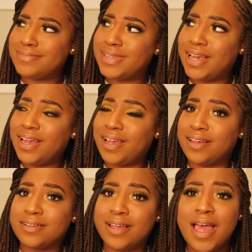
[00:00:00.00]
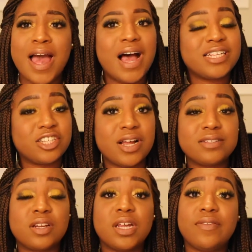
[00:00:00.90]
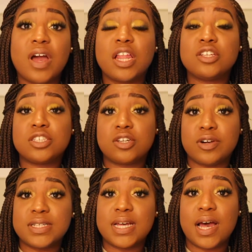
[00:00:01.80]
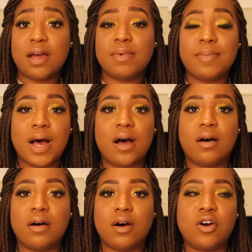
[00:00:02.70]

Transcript: Dang. I told you I was going to give y'all a story time about,